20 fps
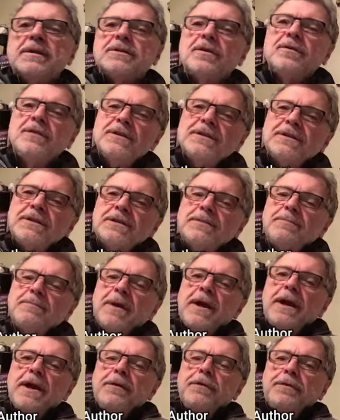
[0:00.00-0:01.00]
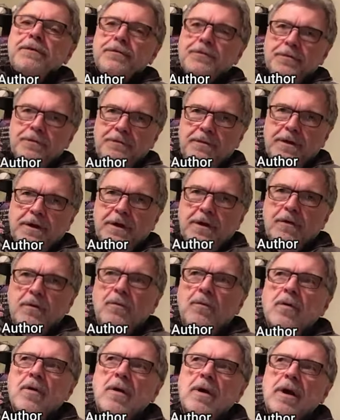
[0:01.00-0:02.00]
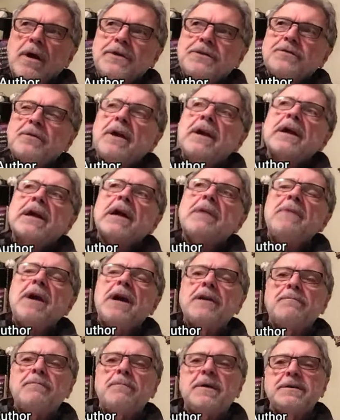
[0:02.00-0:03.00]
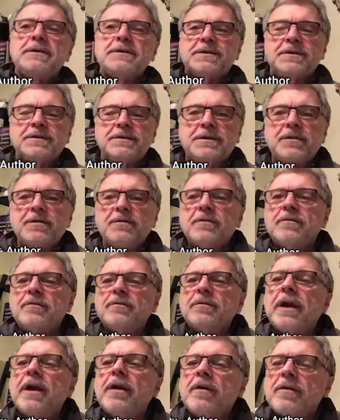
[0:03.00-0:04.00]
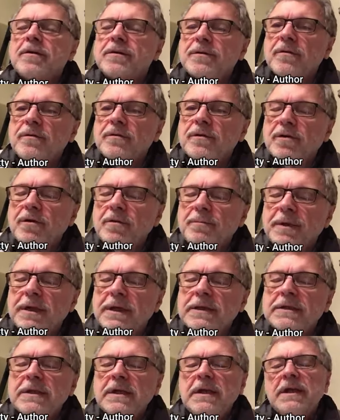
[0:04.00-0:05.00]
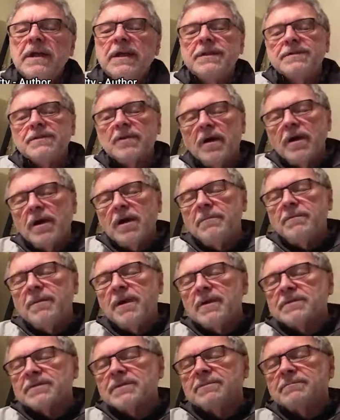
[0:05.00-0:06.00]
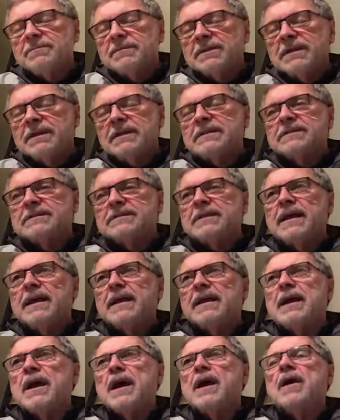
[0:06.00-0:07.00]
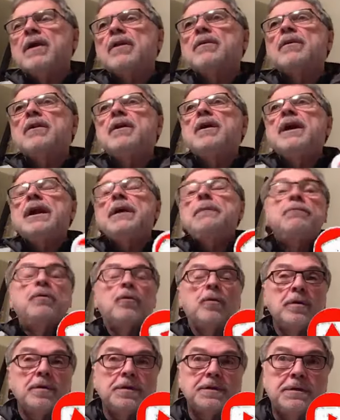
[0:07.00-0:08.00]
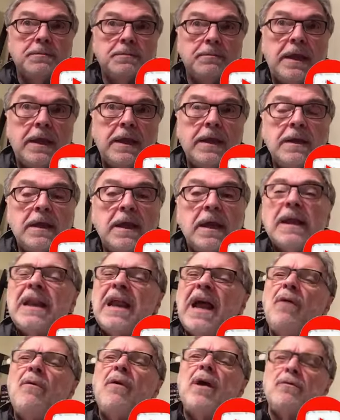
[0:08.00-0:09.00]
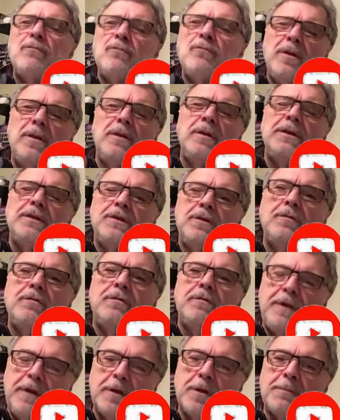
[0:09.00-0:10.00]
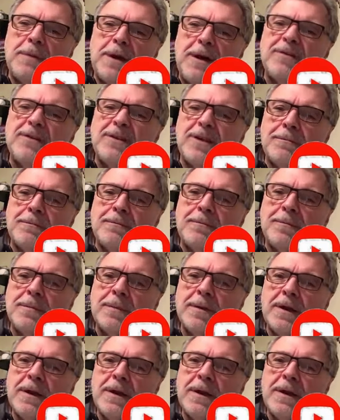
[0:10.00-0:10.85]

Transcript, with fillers: So this is my third video where I try to come out of my satirical character a little bit and talk about some things that are important to me and how I really do feel about them.